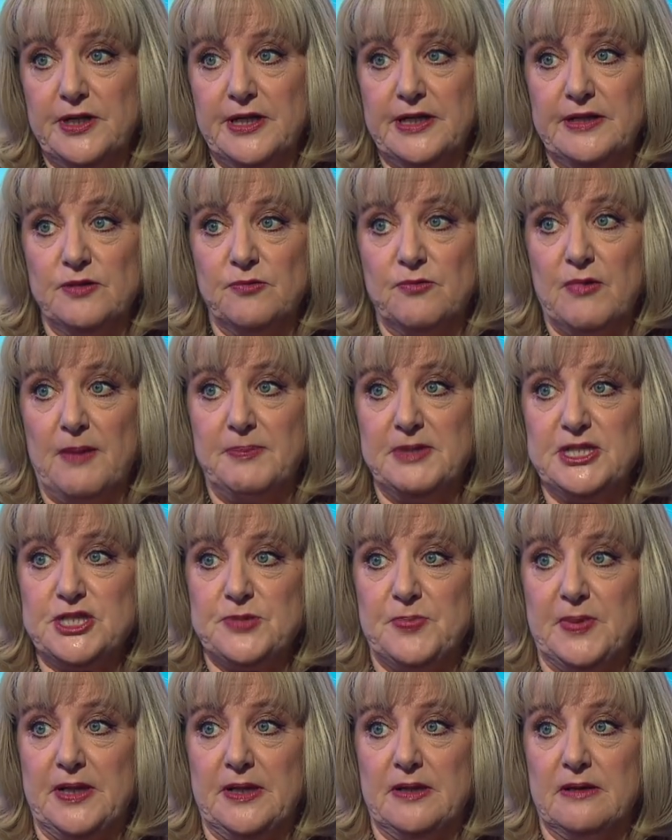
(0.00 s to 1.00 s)
it in the rubbish
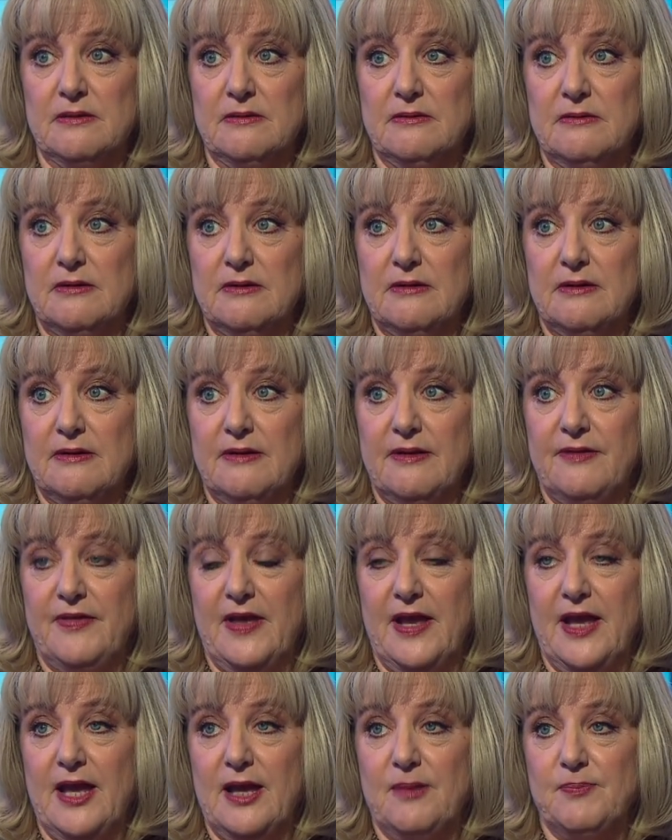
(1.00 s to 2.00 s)
bin
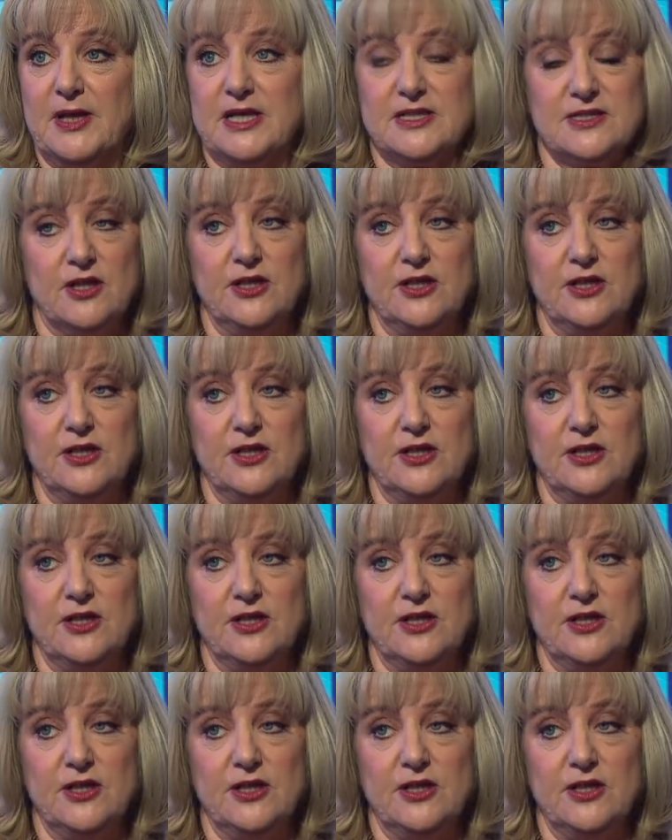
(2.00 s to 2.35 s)
there because